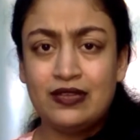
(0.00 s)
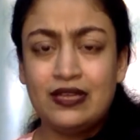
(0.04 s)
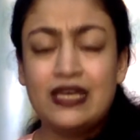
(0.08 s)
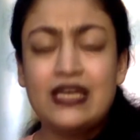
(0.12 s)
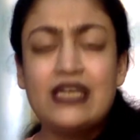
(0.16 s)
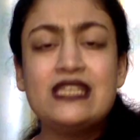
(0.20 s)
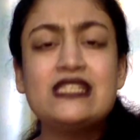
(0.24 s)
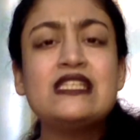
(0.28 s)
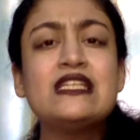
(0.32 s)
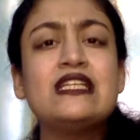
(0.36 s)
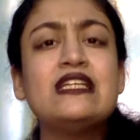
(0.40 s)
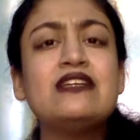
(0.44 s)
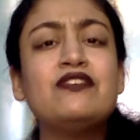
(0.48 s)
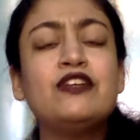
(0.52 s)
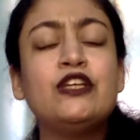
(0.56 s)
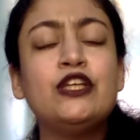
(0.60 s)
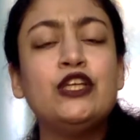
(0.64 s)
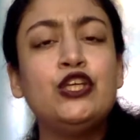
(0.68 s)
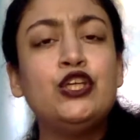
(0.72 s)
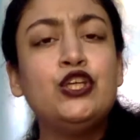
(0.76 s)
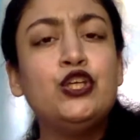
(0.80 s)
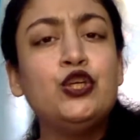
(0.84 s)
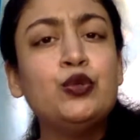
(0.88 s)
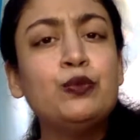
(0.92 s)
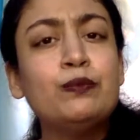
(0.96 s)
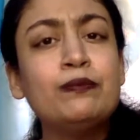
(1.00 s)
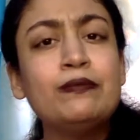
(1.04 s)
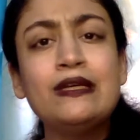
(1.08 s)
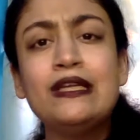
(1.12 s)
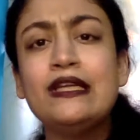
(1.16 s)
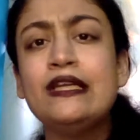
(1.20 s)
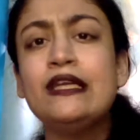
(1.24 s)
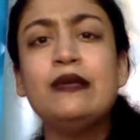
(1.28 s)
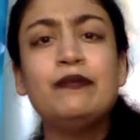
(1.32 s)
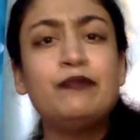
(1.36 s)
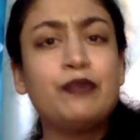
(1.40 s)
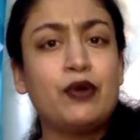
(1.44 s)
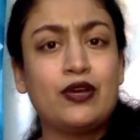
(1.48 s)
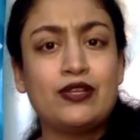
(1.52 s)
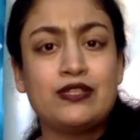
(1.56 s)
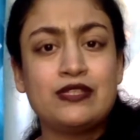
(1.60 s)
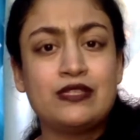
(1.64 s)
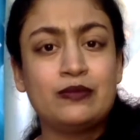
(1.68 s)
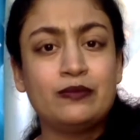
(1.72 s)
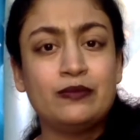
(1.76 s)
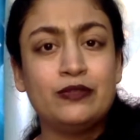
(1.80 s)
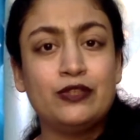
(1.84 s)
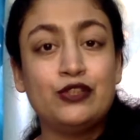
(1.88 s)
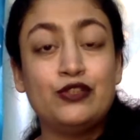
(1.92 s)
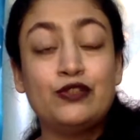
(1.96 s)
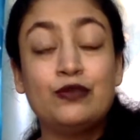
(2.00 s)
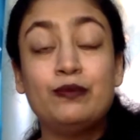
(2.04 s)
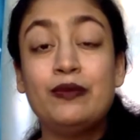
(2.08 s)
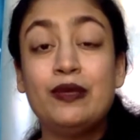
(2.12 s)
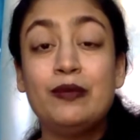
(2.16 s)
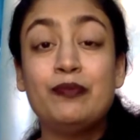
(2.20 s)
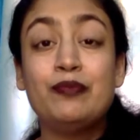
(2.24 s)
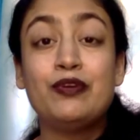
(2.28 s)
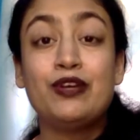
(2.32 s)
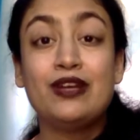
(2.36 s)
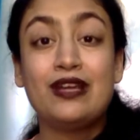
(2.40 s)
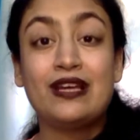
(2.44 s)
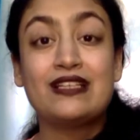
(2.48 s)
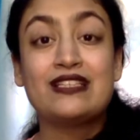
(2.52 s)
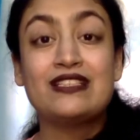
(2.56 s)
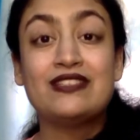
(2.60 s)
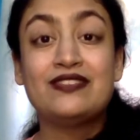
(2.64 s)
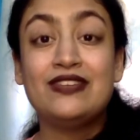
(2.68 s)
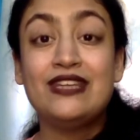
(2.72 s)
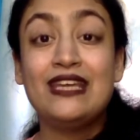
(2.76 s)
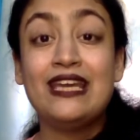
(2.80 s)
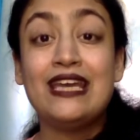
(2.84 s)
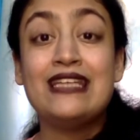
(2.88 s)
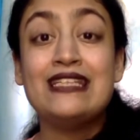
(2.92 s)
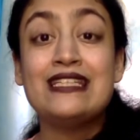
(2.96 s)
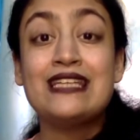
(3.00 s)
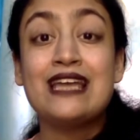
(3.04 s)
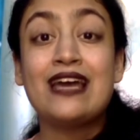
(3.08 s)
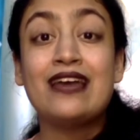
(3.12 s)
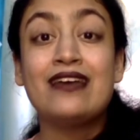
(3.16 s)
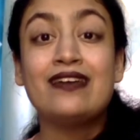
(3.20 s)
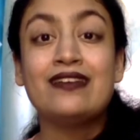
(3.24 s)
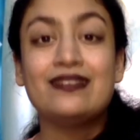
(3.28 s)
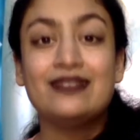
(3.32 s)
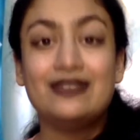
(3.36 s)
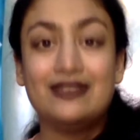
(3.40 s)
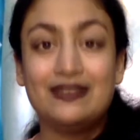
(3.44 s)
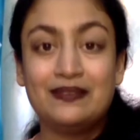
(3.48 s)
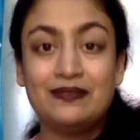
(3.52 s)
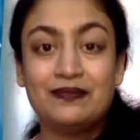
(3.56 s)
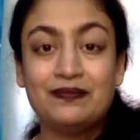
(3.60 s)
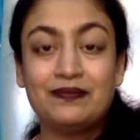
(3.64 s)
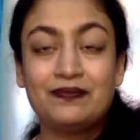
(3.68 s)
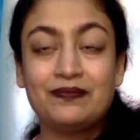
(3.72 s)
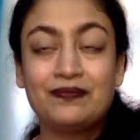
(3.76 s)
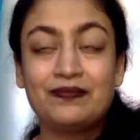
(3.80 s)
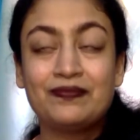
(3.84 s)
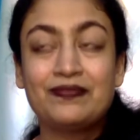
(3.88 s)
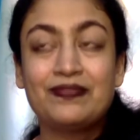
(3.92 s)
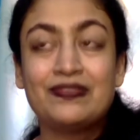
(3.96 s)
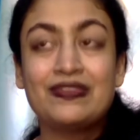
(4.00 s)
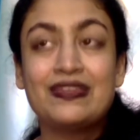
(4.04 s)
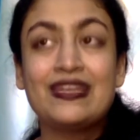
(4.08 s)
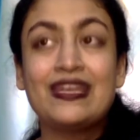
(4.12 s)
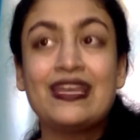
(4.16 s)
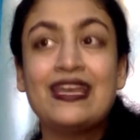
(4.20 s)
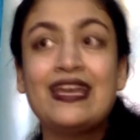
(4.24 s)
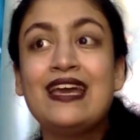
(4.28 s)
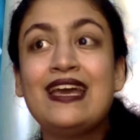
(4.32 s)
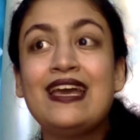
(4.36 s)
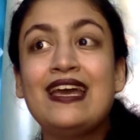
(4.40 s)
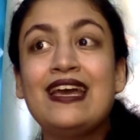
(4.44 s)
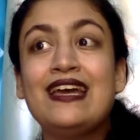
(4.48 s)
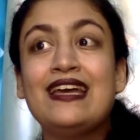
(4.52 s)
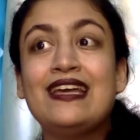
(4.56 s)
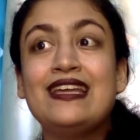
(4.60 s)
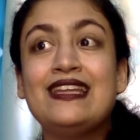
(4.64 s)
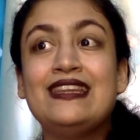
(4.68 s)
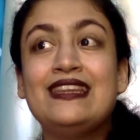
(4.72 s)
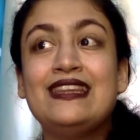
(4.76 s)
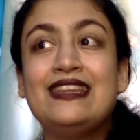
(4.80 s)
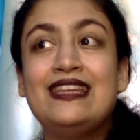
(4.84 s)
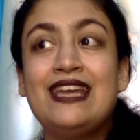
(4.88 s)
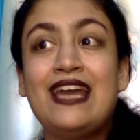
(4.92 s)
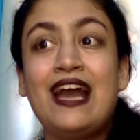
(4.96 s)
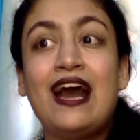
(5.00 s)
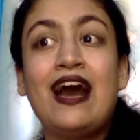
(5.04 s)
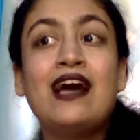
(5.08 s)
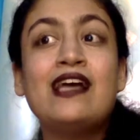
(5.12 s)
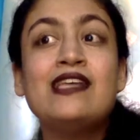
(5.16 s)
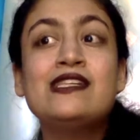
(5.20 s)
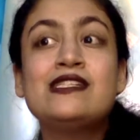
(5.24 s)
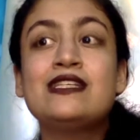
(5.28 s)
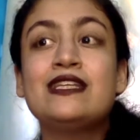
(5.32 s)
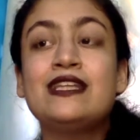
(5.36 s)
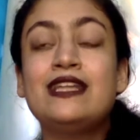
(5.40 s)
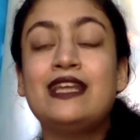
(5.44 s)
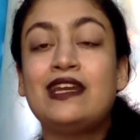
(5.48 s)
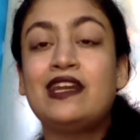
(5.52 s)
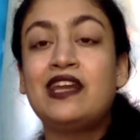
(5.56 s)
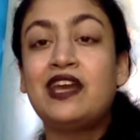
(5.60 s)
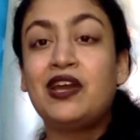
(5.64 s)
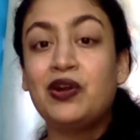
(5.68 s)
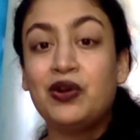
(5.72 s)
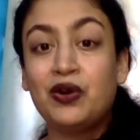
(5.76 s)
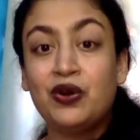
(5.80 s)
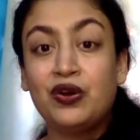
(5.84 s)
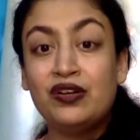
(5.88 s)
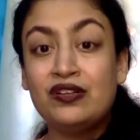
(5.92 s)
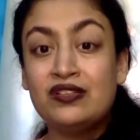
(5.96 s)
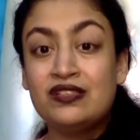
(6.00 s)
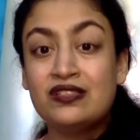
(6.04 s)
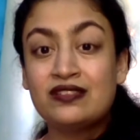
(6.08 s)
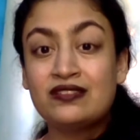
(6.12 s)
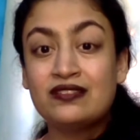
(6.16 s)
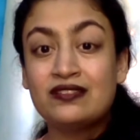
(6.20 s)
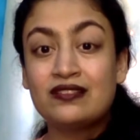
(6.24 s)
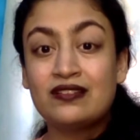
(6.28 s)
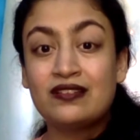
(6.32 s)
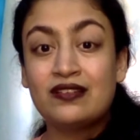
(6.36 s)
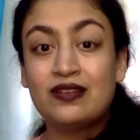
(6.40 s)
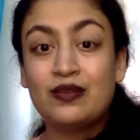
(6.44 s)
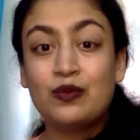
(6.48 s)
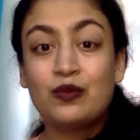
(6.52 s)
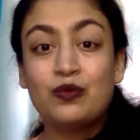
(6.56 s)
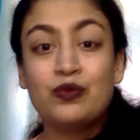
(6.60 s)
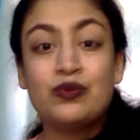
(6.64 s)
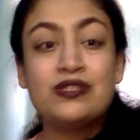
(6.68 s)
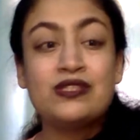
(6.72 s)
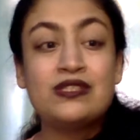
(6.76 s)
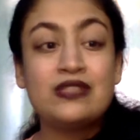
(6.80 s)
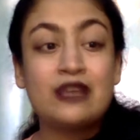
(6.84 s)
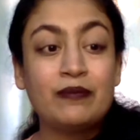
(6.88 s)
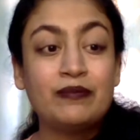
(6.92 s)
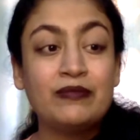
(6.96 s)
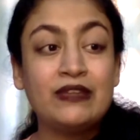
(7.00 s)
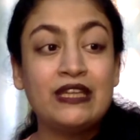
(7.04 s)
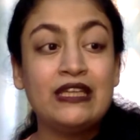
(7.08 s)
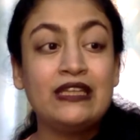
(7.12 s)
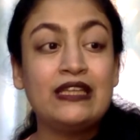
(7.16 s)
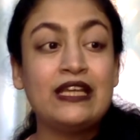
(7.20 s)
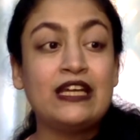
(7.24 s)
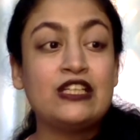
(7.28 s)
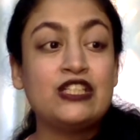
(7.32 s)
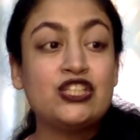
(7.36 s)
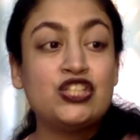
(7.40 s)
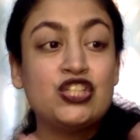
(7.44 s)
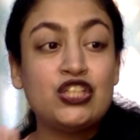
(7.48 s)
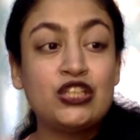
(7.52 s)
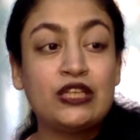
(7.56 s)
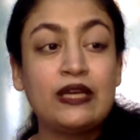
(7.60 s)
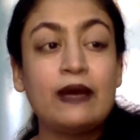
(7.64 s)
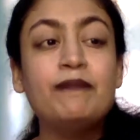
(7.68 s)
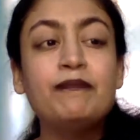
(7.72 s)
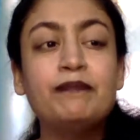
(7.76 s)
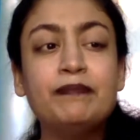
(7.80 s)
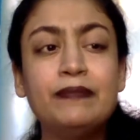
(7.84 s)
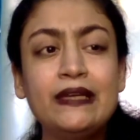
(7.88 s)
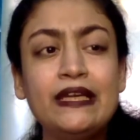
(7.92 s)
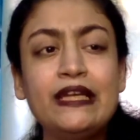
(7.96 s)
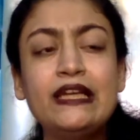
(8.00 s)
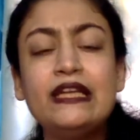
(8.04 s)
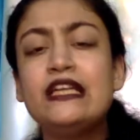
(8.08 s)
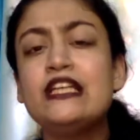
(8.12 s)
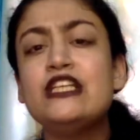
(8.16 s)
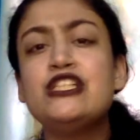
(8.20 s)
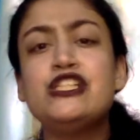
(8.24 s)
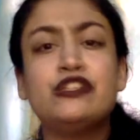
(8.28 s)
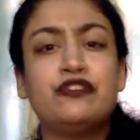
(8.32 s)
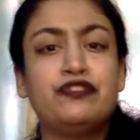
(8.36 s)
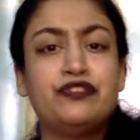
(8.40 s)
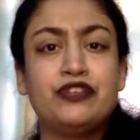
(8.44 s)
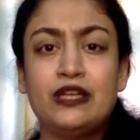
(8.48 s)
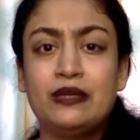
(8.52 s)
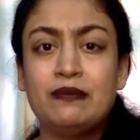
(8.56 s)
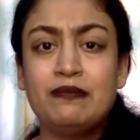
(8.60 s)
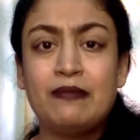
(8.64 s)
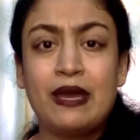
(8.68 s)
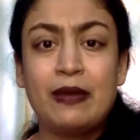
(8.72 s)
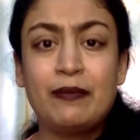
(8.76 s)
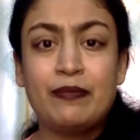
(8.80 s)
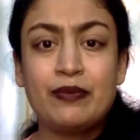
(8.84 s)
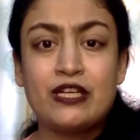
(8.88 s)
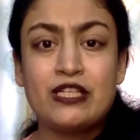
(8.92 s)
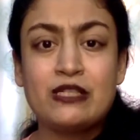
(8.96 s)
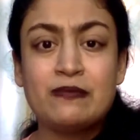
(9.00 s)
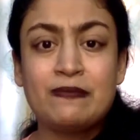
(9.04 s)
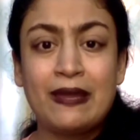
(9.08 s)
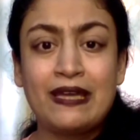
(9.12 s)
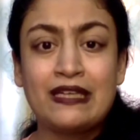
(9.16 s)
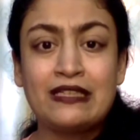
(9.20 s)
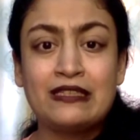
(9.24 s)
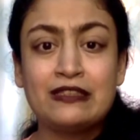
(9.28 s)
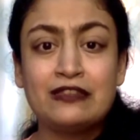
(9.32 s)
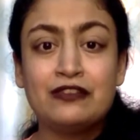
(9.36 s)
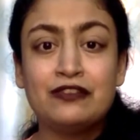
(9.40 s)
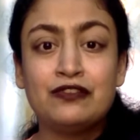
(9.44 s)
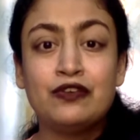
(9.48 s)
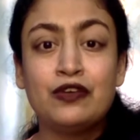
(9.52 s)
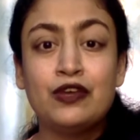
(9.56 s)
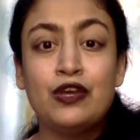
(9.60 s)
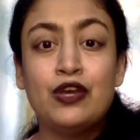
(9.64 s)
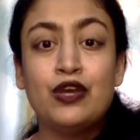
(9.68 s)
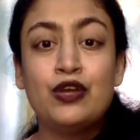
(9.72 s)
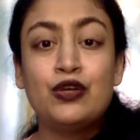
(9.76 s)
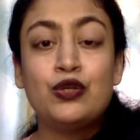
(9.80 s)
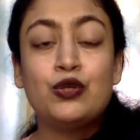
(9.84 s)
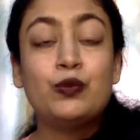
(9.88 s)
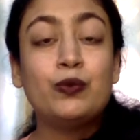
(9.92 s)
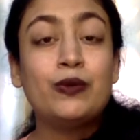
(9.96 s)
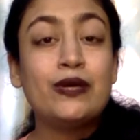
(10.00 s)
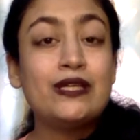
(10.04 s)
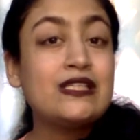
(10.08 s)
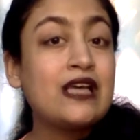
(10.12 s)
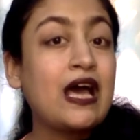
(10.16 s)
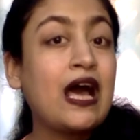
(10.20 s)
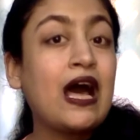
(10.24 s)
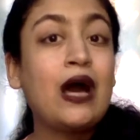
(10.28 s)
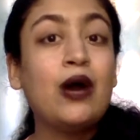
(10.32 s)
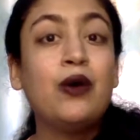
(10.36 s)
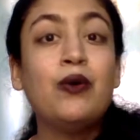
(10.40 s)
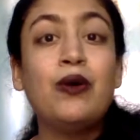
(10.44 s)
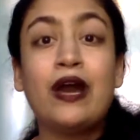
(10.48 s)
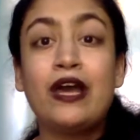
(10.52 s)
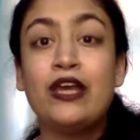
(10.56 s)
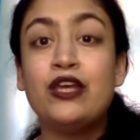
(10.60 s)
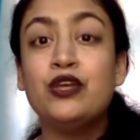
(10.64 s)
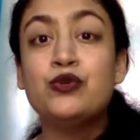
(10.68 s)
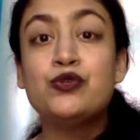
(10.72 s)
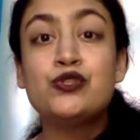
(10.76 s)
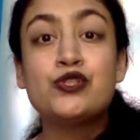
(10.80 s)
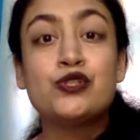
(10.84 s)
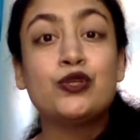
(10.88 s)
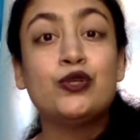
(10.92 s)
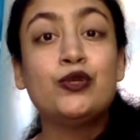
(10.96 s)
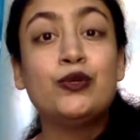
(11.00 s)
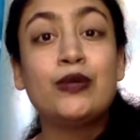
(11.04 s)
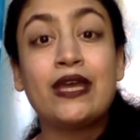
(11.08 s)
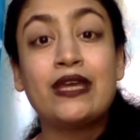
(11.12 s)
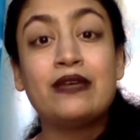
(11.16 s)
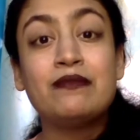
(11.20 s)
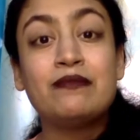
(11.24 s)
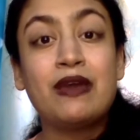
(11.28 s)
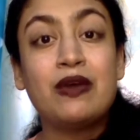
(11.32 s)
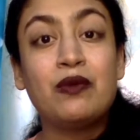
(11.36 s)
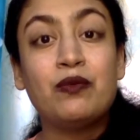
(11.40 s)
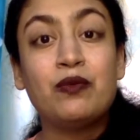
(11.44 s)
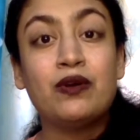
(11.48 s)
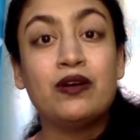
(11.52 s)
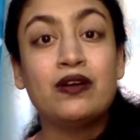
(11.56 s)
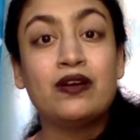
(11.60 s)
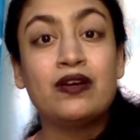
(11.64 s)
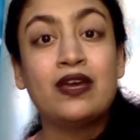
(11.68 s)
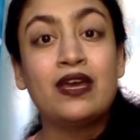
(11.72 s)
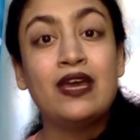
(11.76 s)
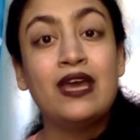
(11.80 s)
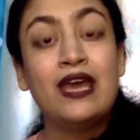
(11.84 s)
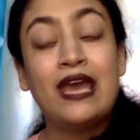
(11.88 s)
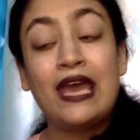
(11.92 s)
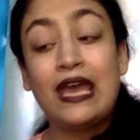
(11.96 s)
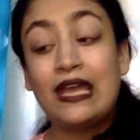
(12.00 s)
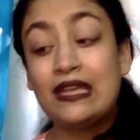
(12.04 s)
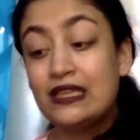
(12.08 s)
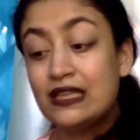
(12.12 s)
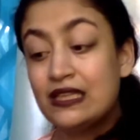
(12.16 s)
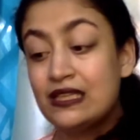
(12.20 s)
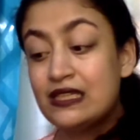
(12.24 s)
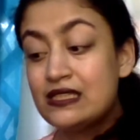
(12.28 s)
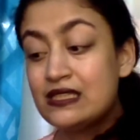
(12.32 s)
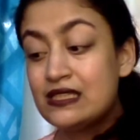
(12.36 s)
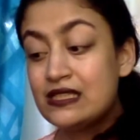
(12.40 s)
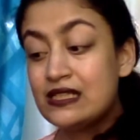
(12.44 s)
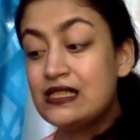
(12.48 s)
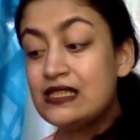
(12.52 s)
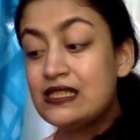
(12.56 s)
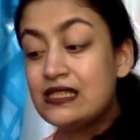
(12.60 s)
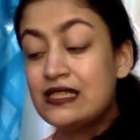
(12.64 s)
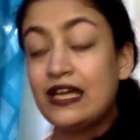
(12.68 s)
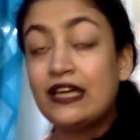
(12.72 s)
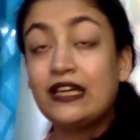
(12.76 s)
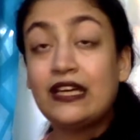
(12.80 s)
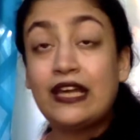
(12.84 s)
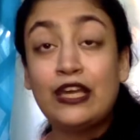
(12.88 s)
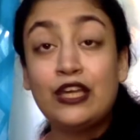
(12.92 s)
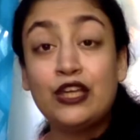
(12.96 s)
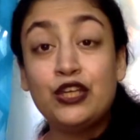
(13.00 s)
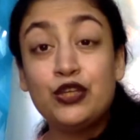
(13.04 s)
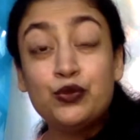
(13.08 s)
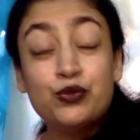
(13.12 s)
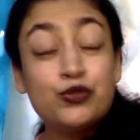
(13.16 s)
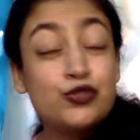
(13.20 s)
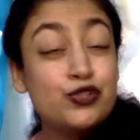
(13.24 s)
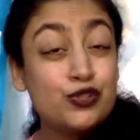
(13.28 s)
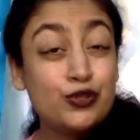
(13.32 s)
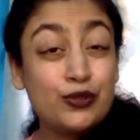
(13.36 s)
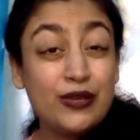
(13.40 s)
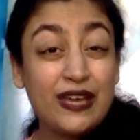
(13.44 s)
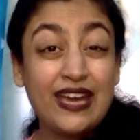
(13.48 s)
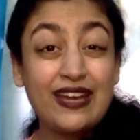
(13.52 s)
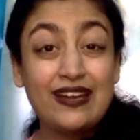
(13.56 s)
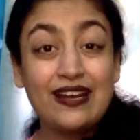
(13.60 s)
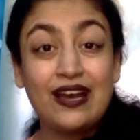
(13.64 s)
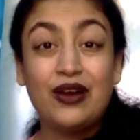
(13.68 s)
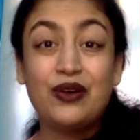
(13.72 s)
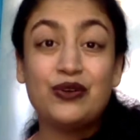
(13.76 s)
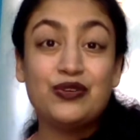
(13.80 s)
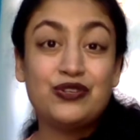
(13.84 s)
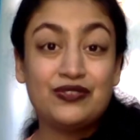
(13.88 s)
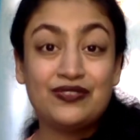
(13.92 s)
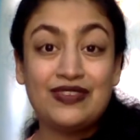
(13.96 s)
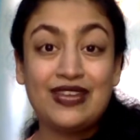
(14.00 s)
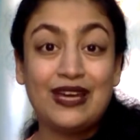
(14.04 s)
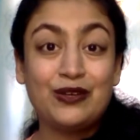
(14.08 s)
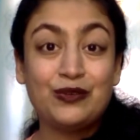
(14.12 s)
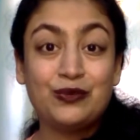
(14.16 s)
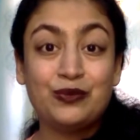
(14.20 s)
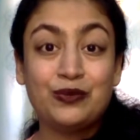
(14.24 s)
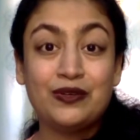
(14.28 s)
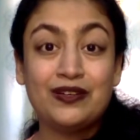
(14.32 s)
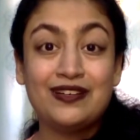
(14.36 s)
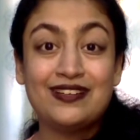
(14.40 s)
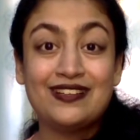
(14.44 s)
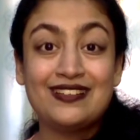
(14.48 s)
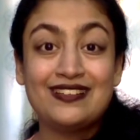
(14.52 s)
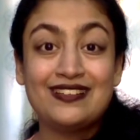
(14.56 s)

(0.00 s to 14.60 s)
Is it even humanly possible to be productive the entire day? The answer that I got was something that completely shifted my perspective towards how I used to look at my work and the results that I used to get out of that work.